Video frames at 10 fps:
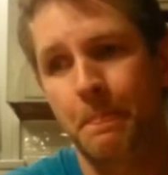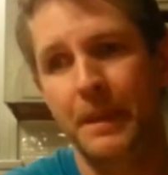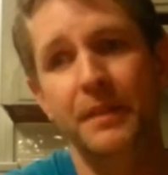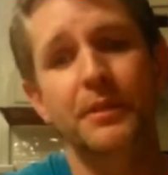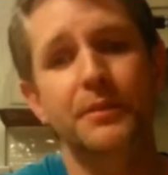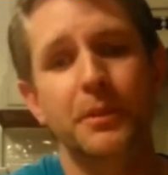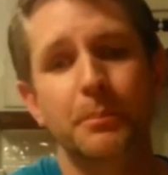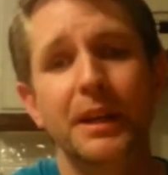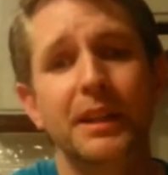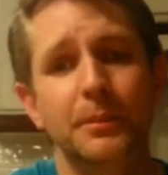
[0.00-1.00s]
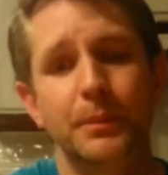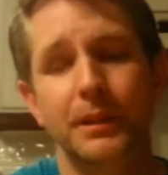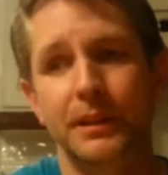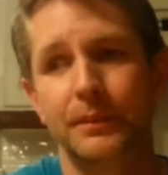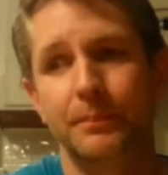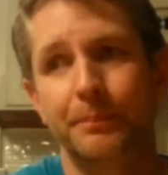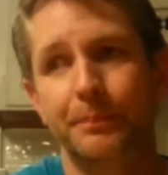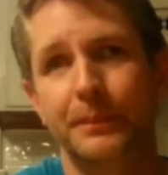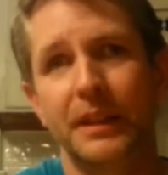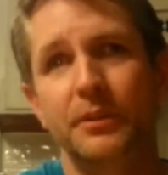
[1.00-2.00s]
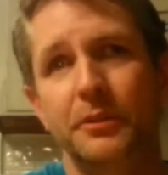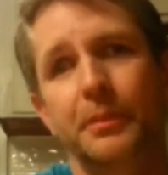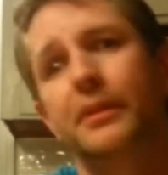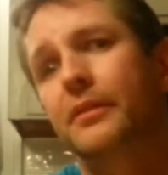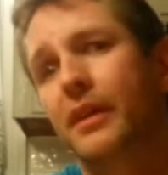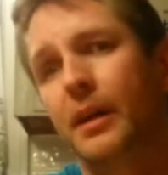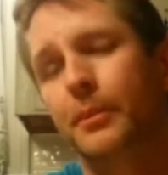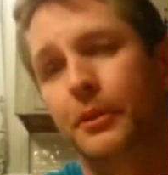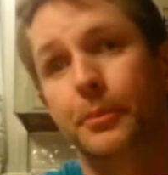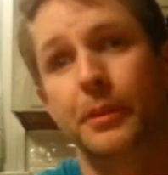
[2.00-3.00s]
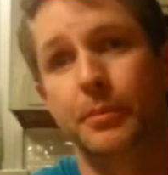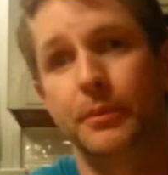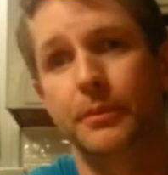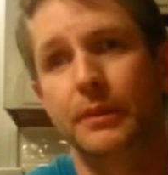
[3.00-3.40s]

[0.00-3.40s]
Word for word: even if they're making money, they don't spend their time with their people.